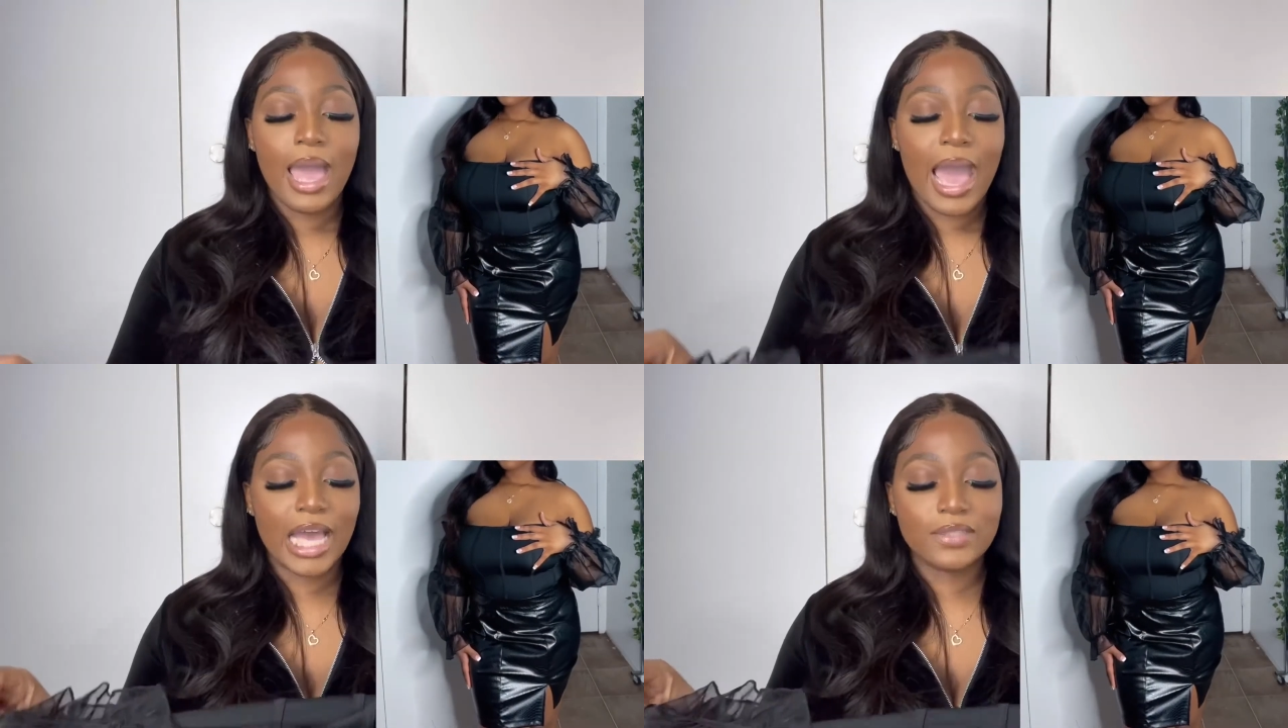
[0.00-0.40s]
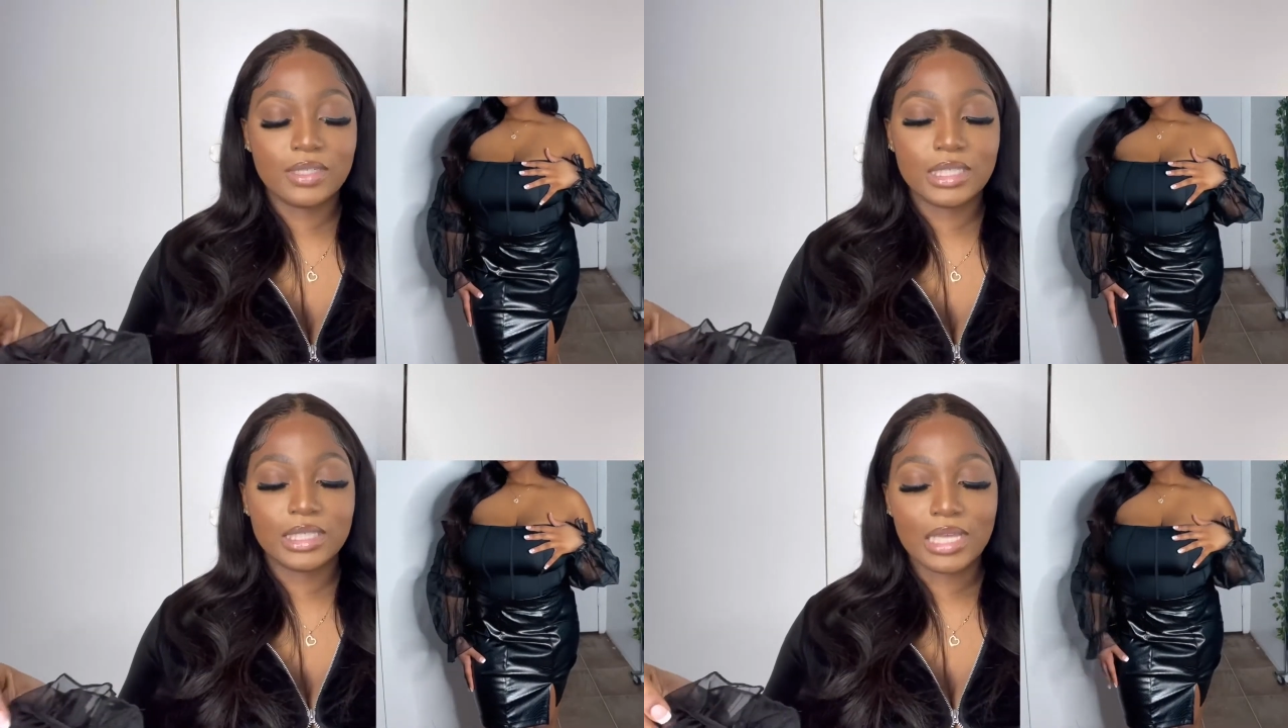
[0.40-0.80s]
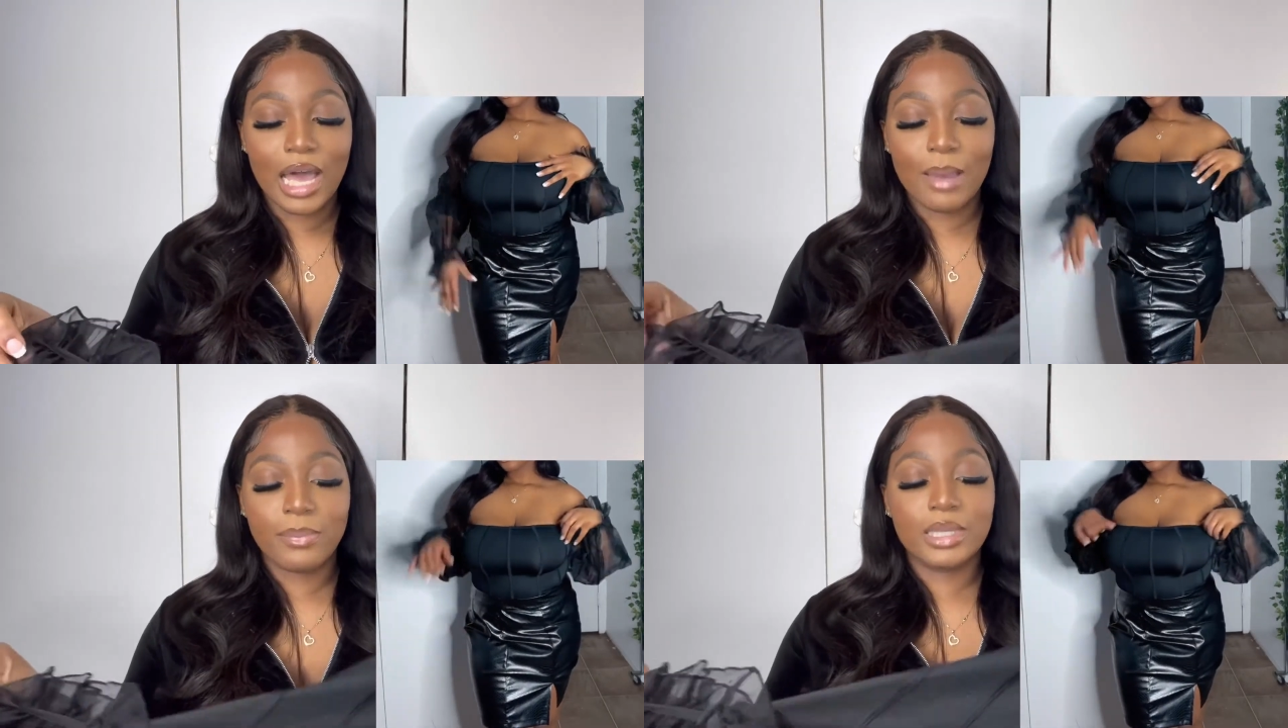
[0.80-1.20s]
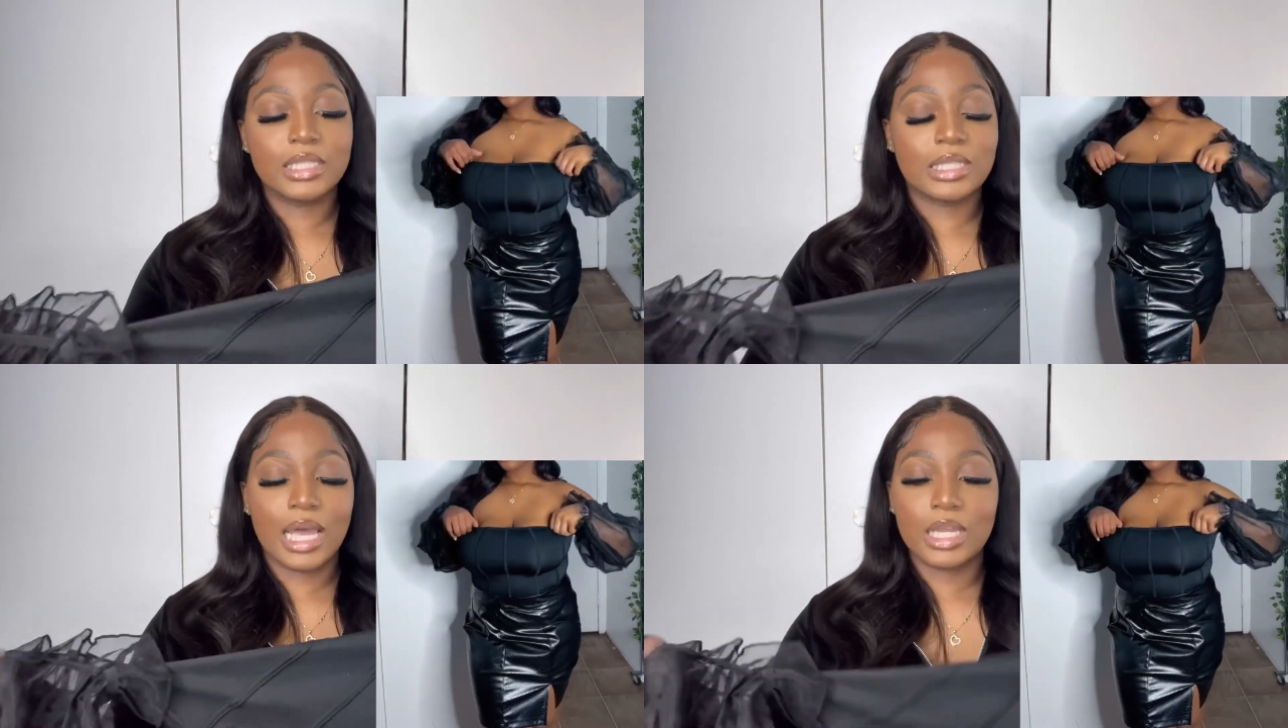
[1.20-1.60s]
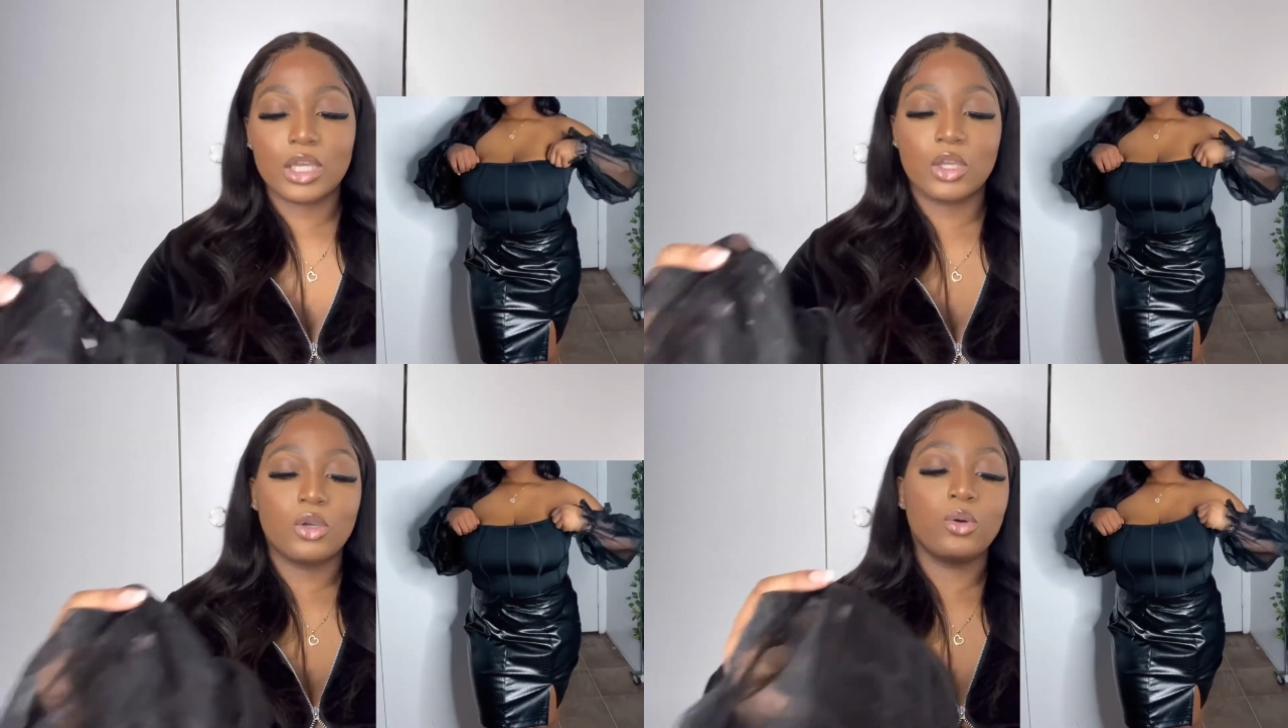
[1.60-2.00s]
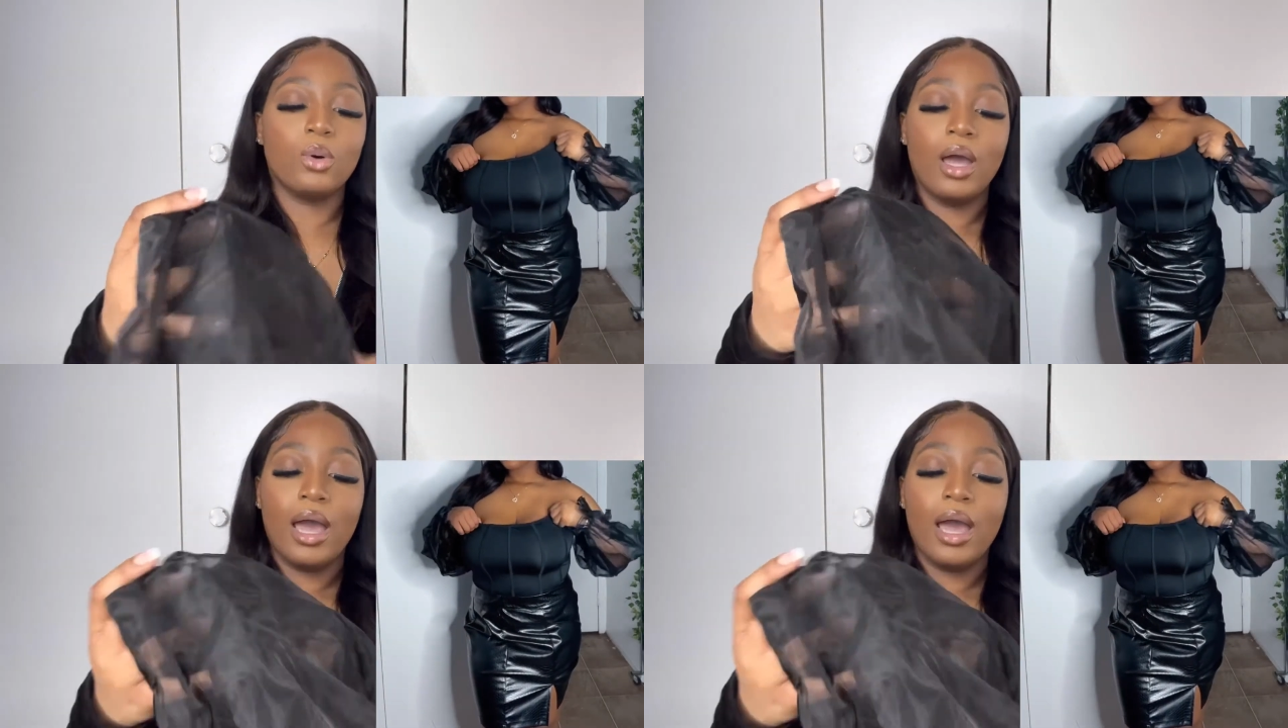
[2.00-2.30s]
As for this top, it's hella cute.